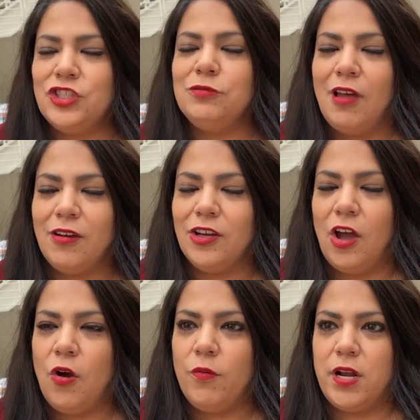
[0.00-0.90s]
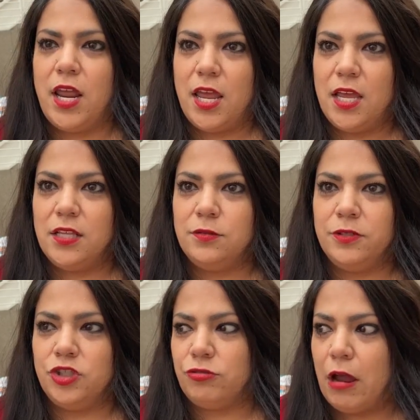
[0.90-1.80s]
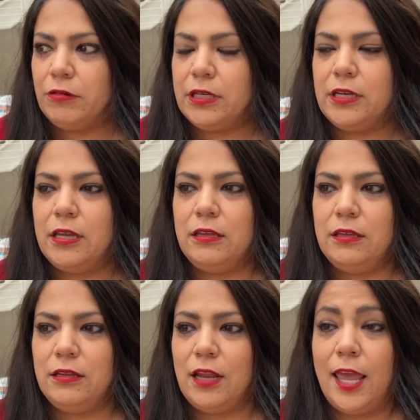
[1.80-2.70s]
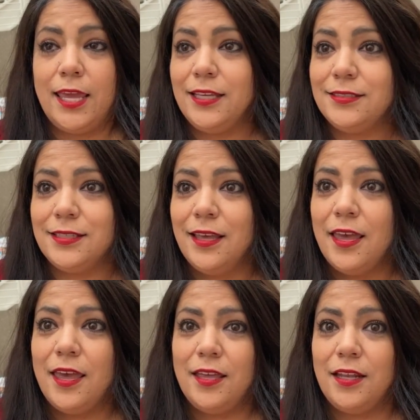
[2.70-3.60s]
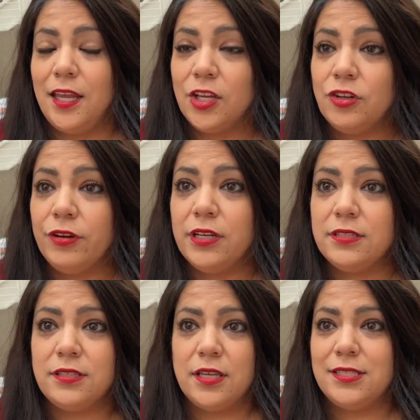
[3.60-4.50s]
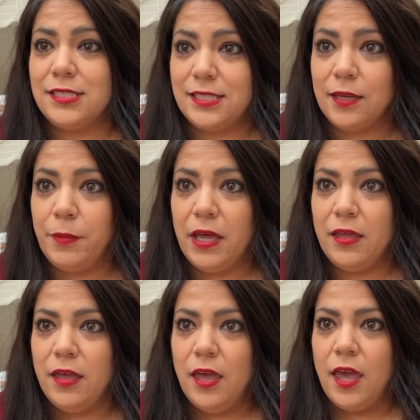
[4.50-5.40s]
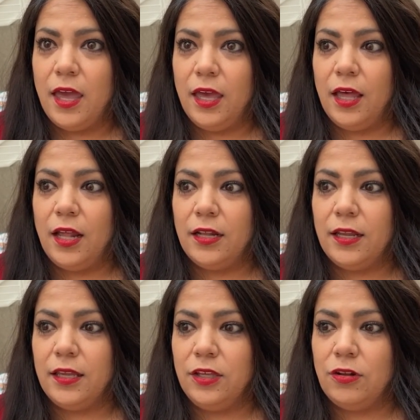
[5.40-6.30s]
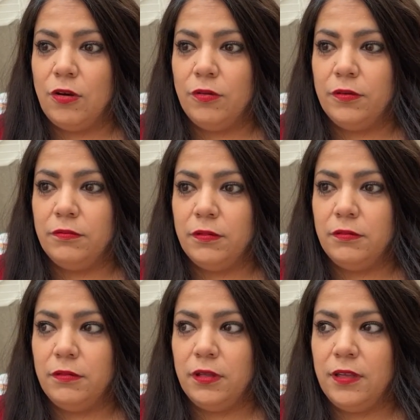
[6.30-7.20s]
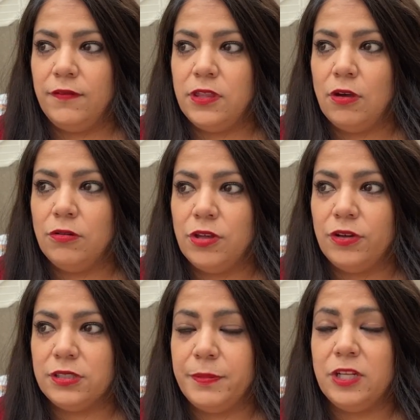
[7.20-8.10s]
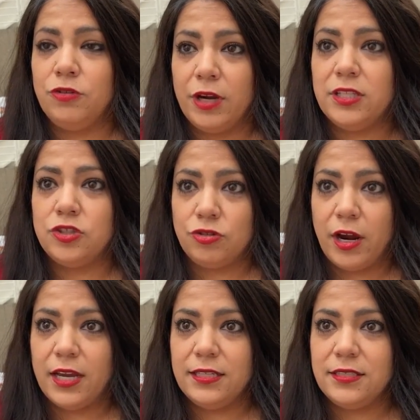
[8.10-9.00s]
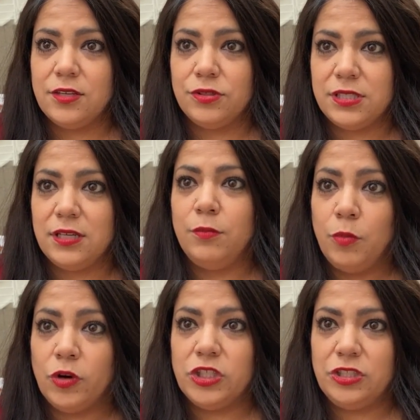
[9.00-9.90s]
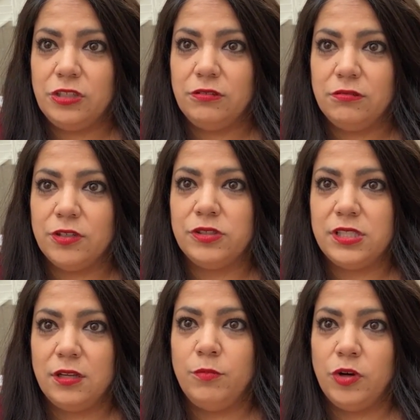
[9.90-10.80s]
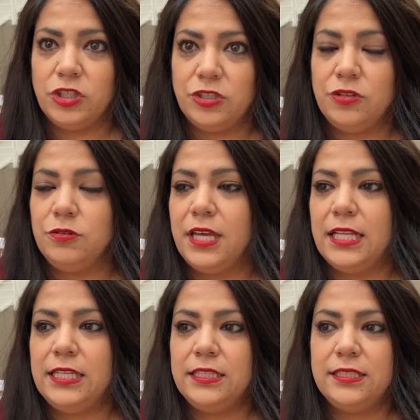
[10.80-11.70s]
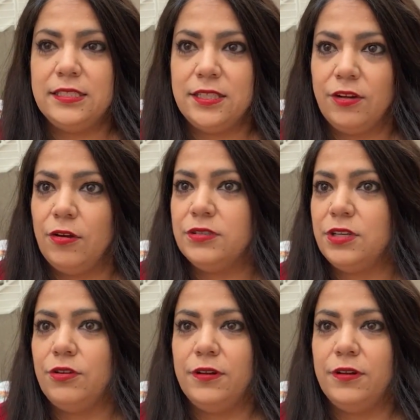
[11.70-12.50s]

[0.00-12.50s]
too long ago when AIDS was shrouded in hate and ignorance and stigma. And, you know, even though there has been great strides, there's still more to do. There's still more to do getting to zero, zero